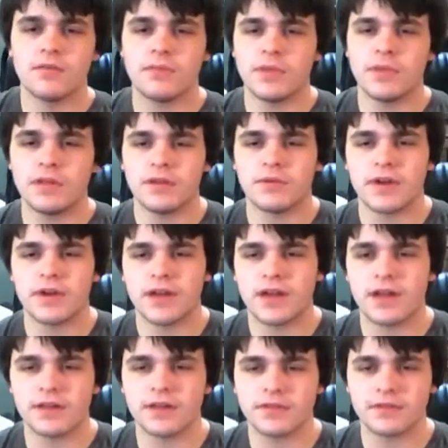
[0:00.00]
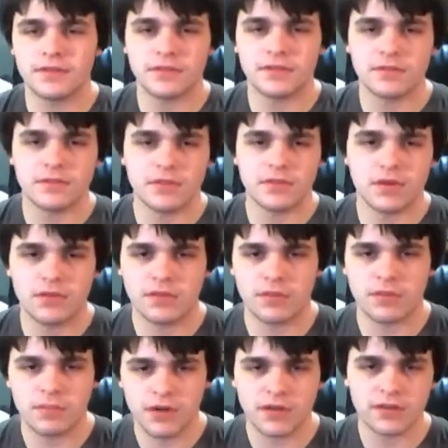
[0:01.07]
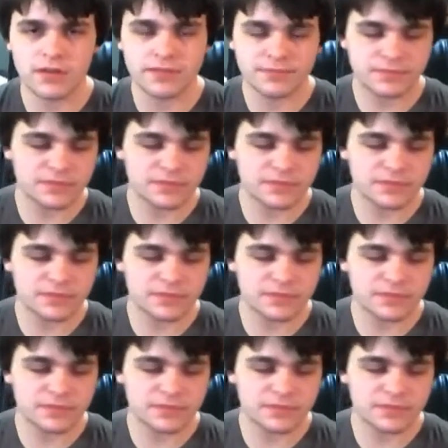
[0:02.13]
Billy Ray has to go through the park,